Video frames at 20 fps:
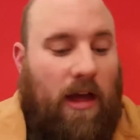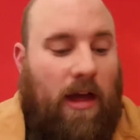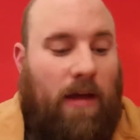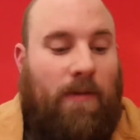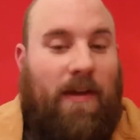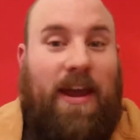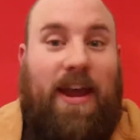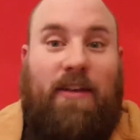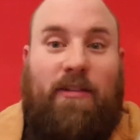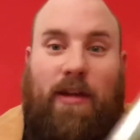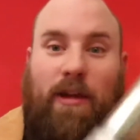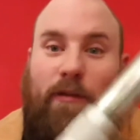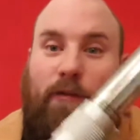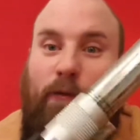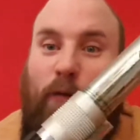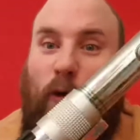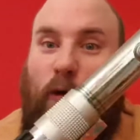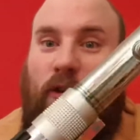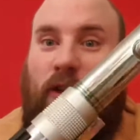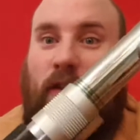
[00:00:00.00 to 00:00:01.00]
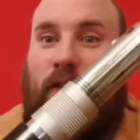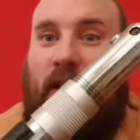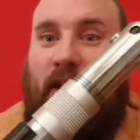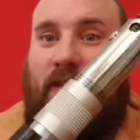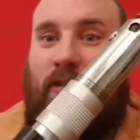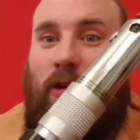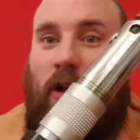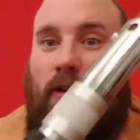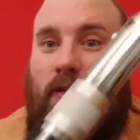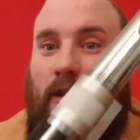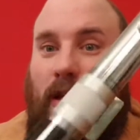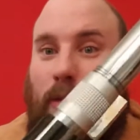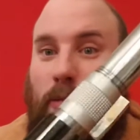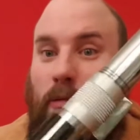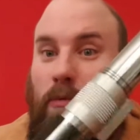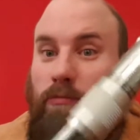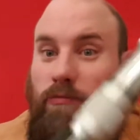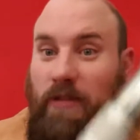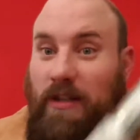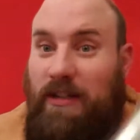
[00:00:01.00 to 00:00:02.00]
That is a Force FX lightsaber,
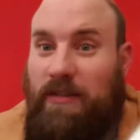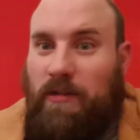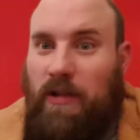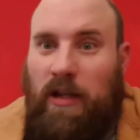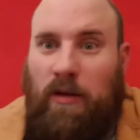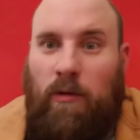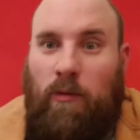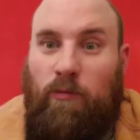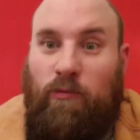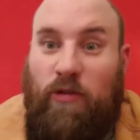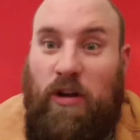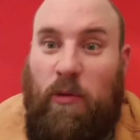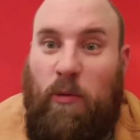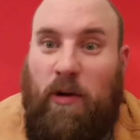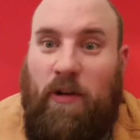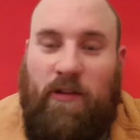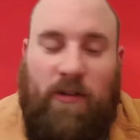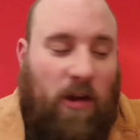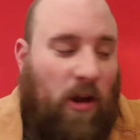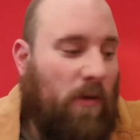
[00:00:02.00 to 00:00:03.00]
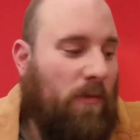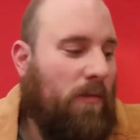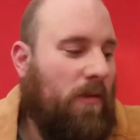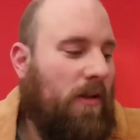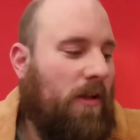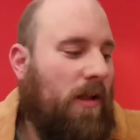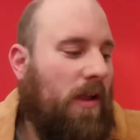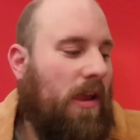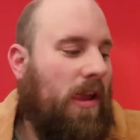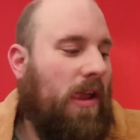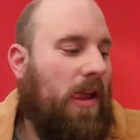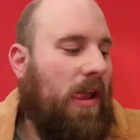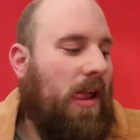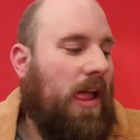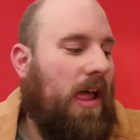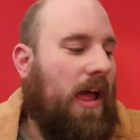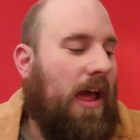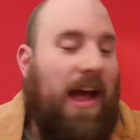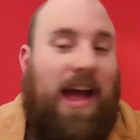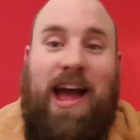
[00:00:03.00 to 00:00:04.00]
in case anyone really wanted to know.
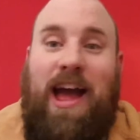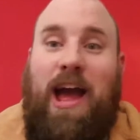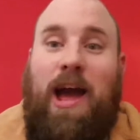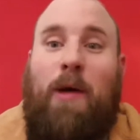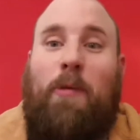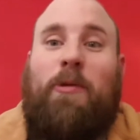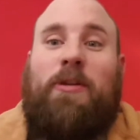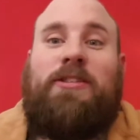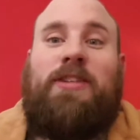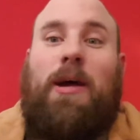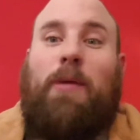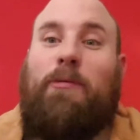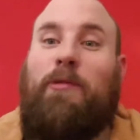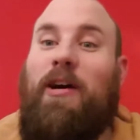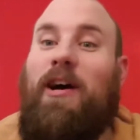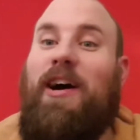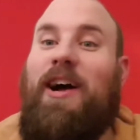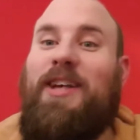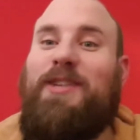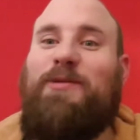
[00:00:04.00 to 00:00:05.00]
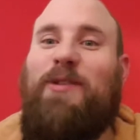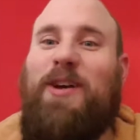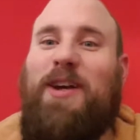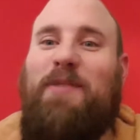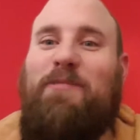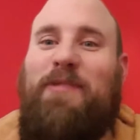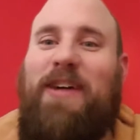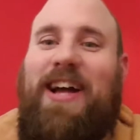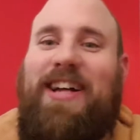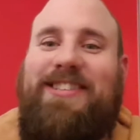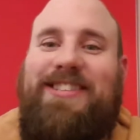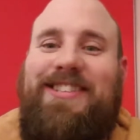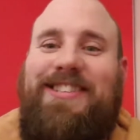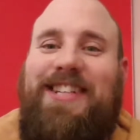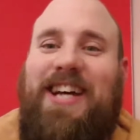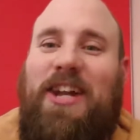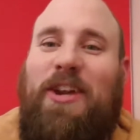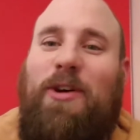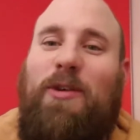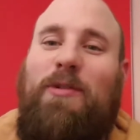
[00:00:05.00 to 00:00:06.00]
What's up, guys? Welcome back to the
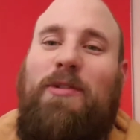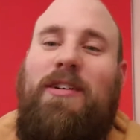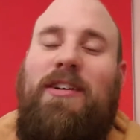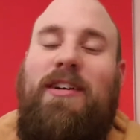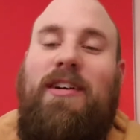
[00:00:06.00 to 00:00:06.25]
channel.